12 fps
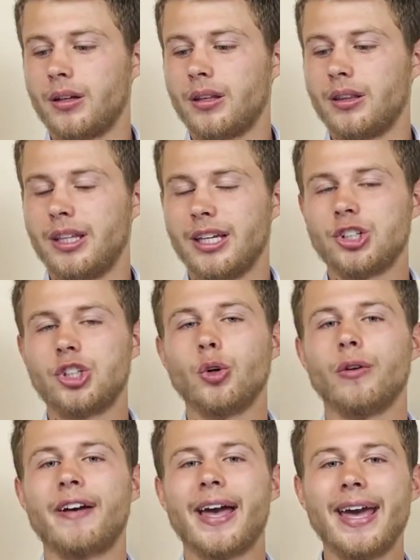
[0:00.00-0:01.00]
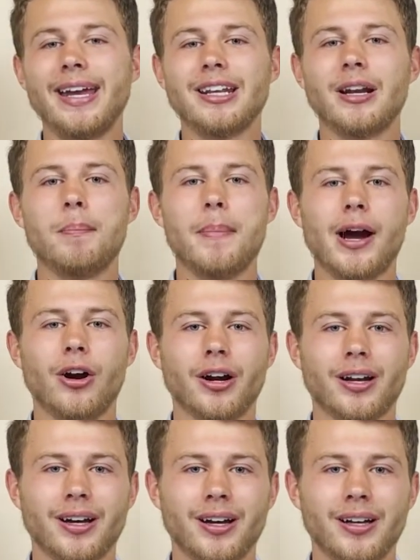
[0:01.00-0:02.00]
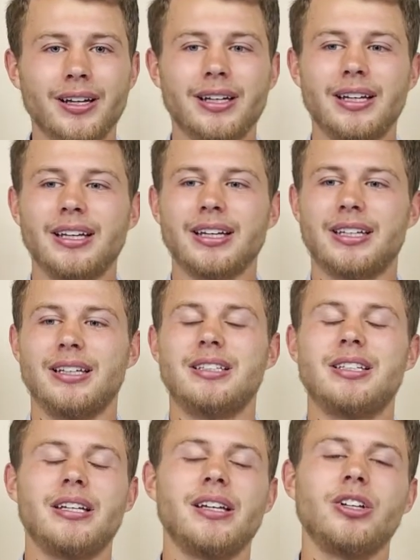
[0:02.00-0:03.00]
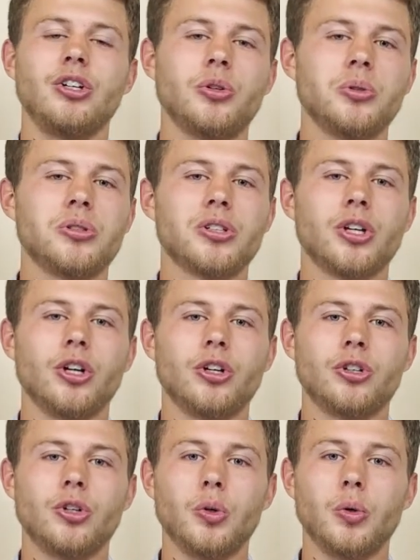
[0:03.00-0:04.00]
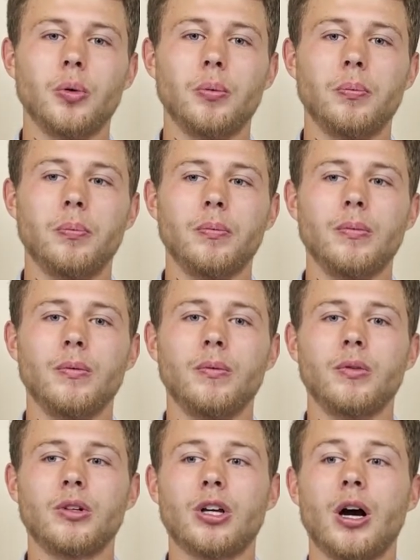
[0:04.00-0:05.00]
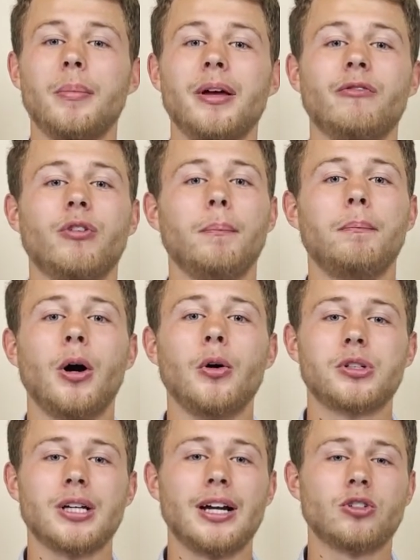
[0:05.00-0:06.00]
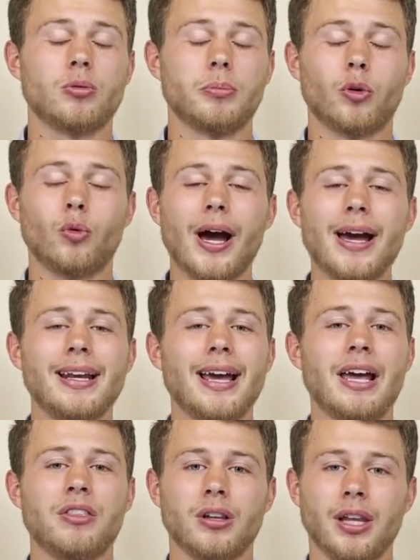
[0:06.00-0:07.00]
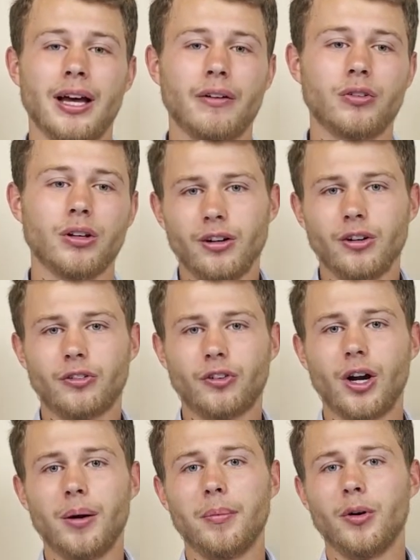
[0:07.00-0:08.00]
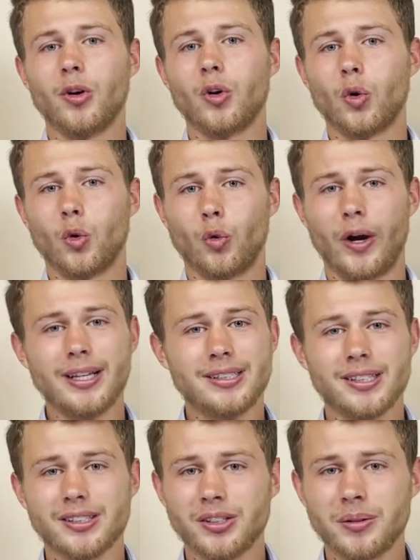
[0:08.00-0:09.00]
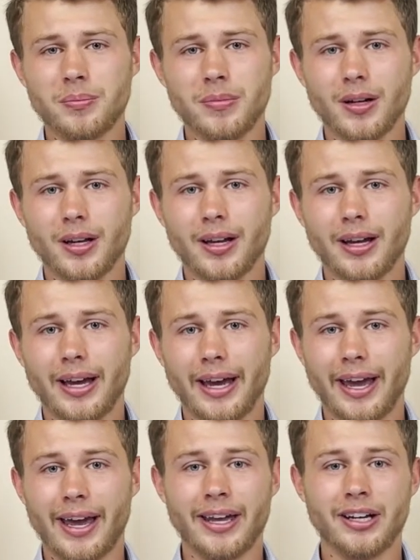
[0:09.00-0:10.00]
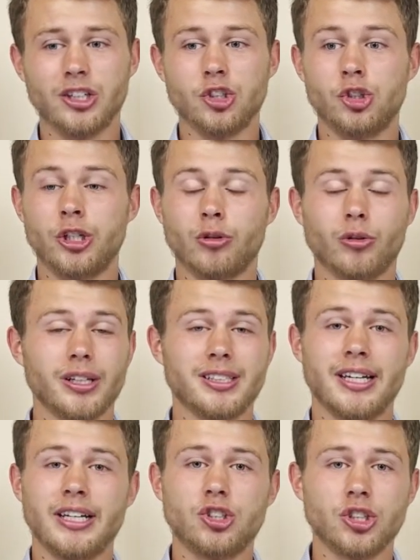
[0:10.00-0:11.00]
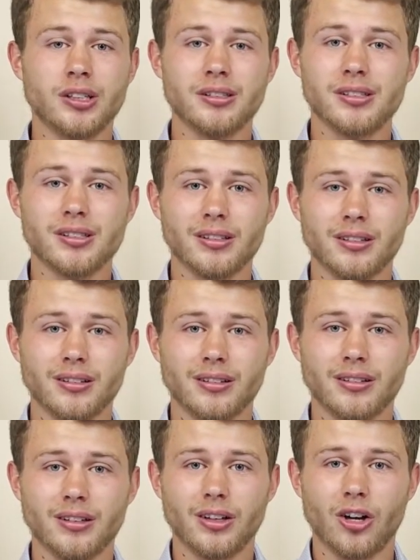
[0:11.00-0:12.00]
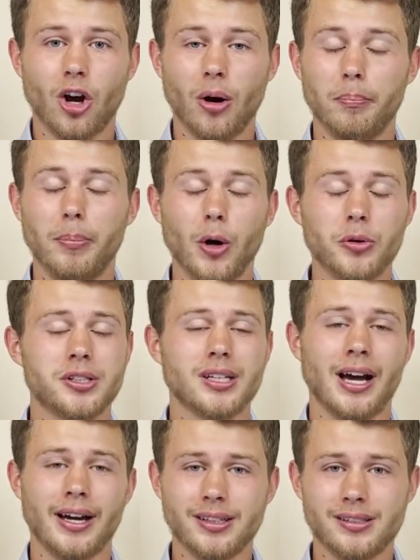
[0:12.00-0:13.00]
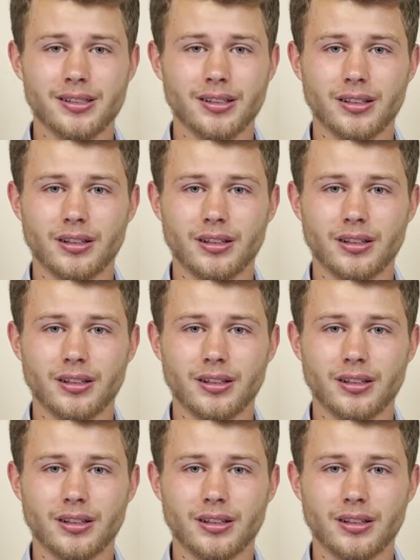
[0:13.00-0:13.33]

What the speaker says: The issue of hate in America continues to come in from both sides, from the right and the left. From racism and generalizations on both sides,